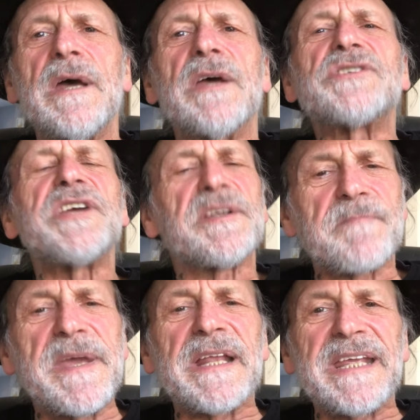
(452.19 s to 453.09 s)
she had
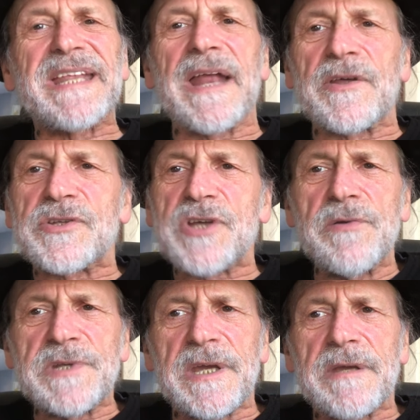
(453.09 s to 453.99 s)
merely done her
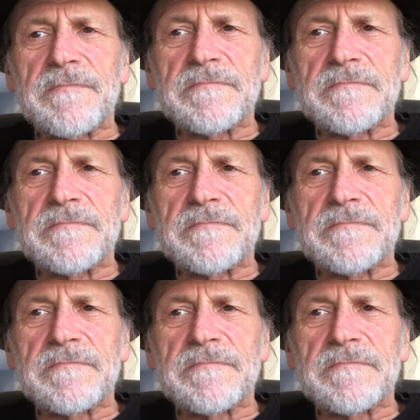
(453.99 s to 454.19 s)
duty.